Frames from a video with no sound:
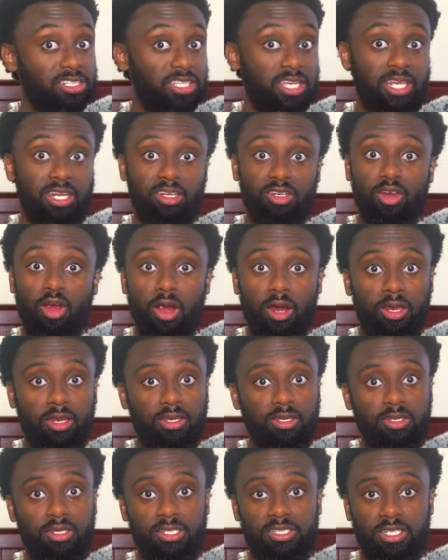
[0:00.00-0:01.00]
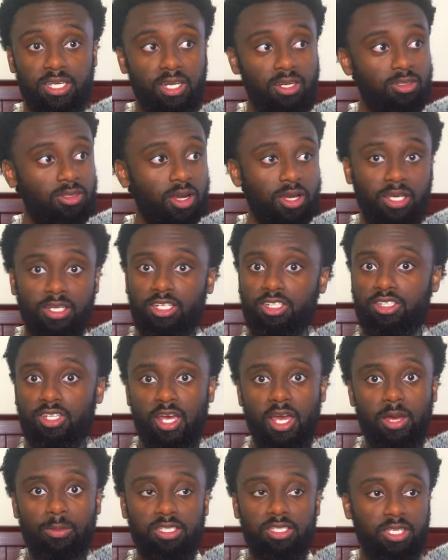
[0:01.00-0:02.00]
getting dark. It's getting dark at this
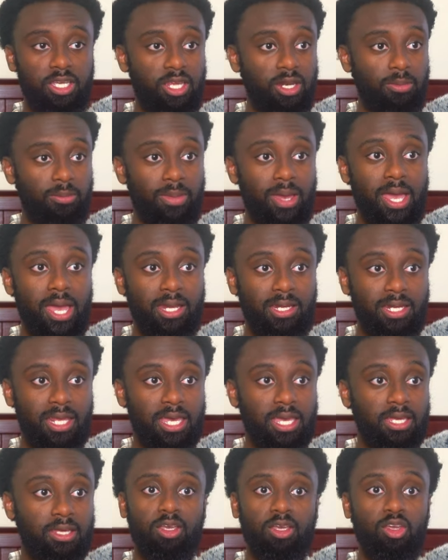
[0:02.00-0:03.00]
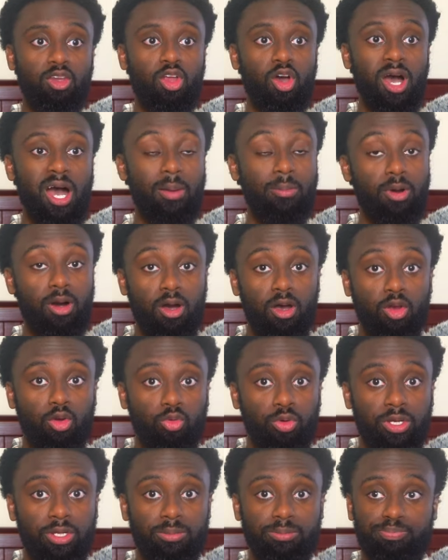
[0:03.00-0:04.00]
time. It's getting mad late. You know, I'm
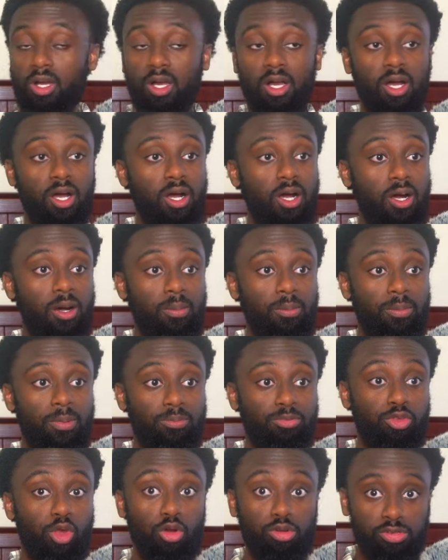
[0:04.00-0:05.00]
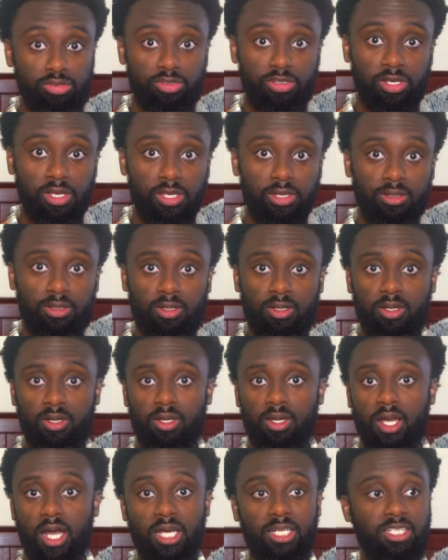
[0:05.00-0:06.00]
hungry, thirsty.
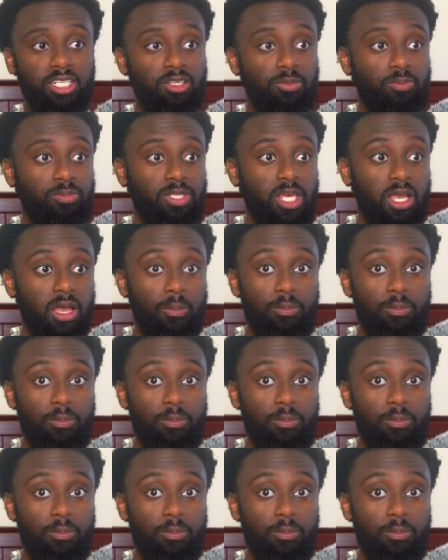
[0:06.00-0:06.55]
I need to take a